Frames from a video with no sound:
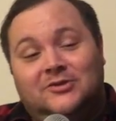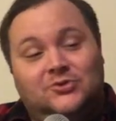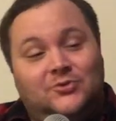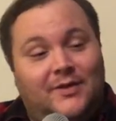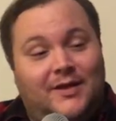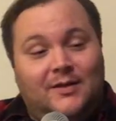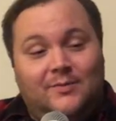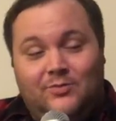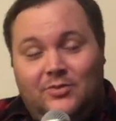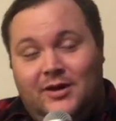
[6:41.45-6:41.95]

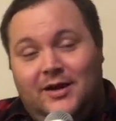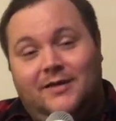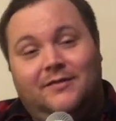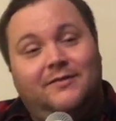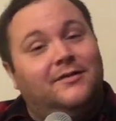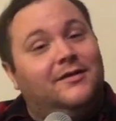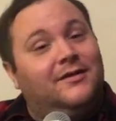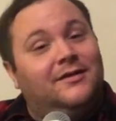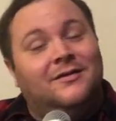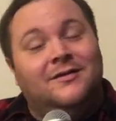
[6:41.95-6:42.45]
Trade
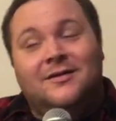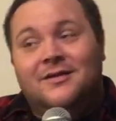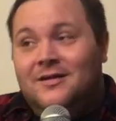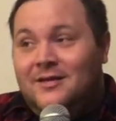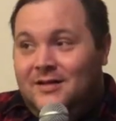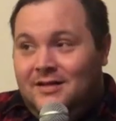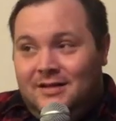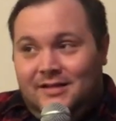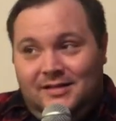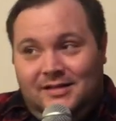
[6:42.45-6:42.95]
Bradley,
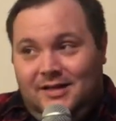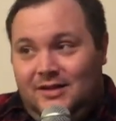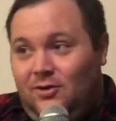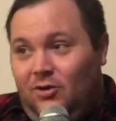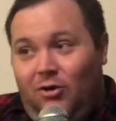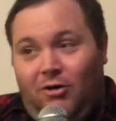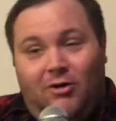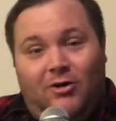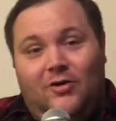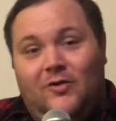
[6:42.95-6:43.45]
get a
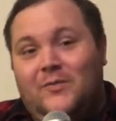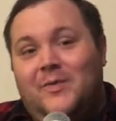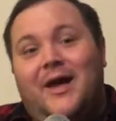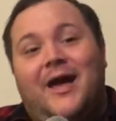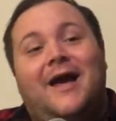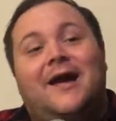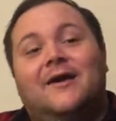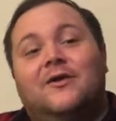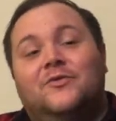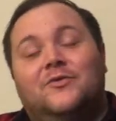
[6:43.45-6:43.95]
haul back,